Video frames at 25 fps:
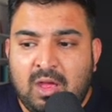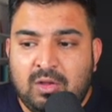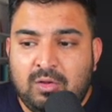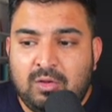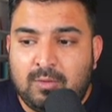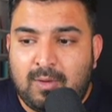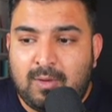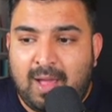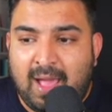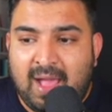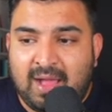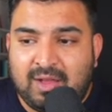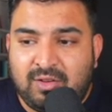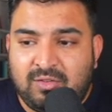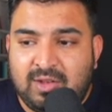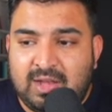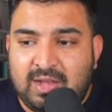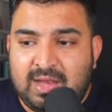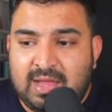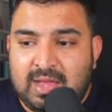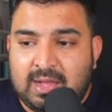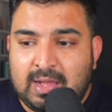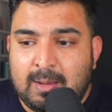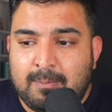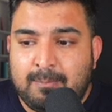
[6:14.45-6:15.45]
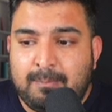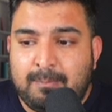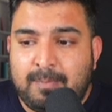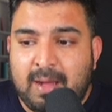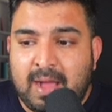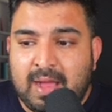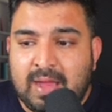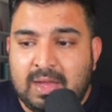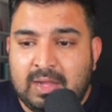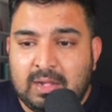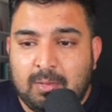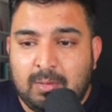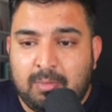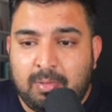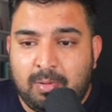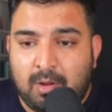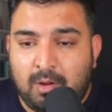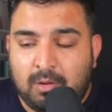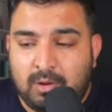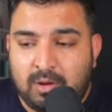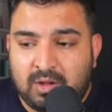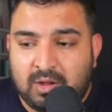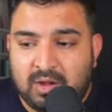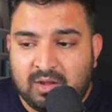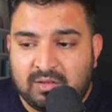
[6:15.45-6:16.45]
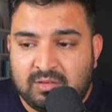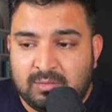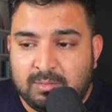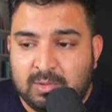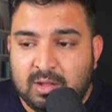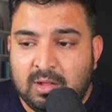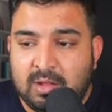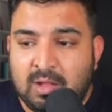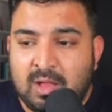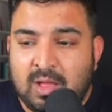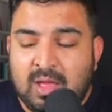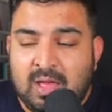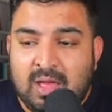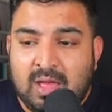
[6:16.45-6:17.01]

to actually combine the product as well.